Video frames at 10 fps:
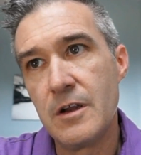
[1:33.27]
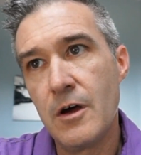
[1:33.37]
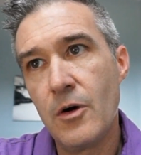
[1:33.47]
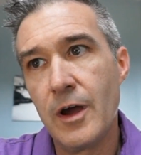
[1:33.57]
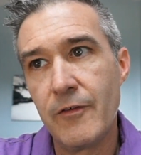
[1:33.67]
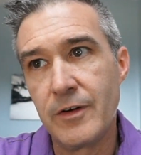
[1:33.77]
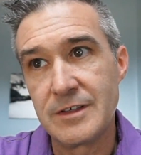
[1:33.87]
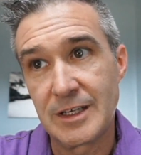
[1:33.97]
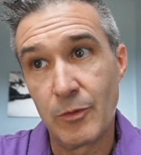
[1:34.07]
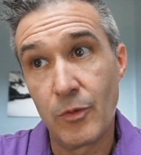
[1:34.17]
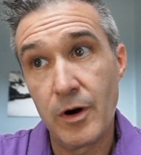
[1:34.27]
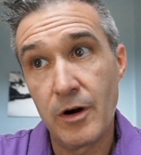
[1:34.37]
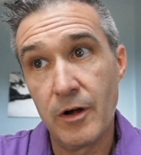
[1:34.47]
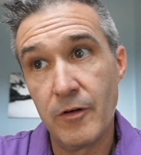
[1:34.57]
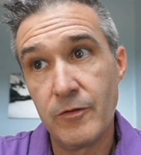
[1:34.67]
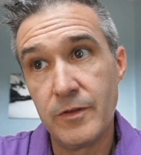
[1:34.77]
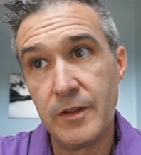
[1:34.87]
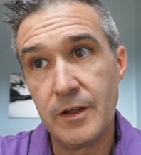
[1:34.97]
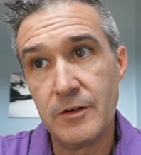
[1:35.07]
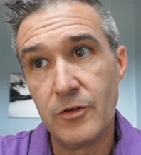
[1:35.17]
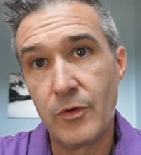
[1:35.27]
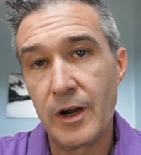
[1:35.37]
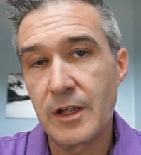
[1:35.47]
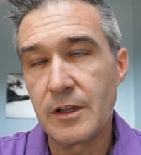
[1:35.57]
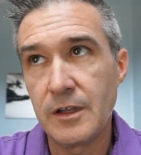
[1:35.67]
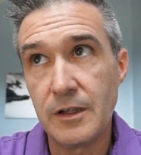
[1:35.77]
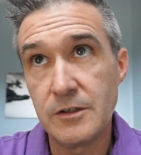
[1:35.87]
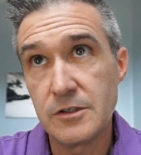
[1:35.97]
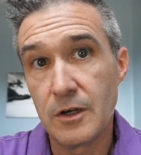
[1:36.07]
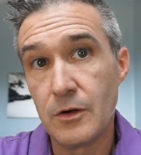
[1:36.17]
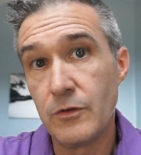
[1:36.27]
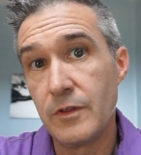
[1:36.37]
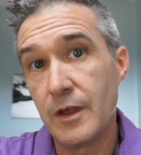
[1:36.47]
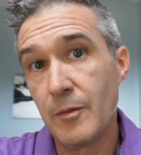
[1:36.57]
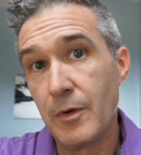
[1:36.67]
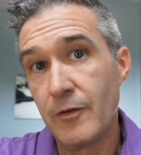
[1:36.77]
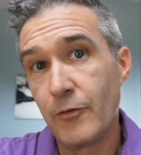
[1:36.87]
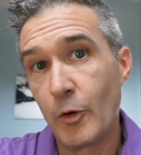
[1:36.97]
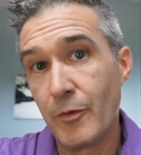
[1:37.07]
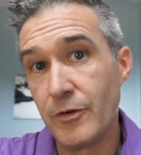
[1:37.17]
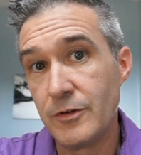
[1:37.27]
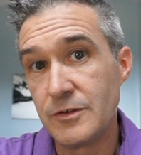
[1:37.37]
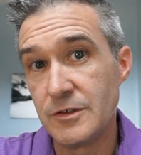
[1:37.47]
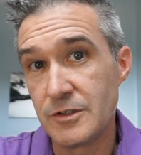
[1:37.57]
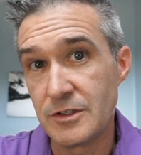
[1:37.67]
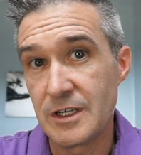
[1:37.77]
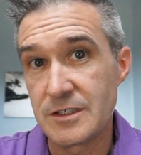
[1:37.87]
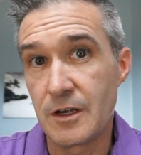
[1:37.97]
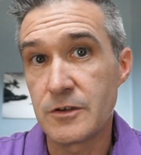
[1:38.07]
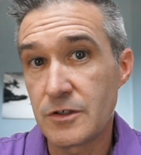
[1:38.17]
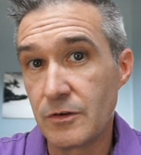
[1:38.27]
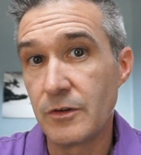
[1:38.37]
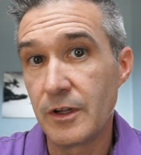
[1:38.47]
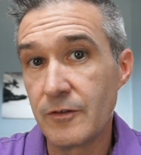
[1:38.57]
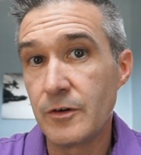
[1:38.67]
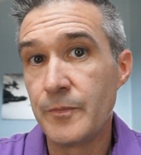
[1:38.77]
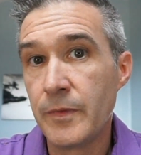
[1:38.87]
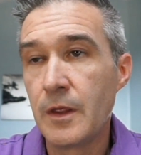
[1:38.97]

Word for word: No evidence I'm aware of that directly shows that metformin reduces your testosterone level.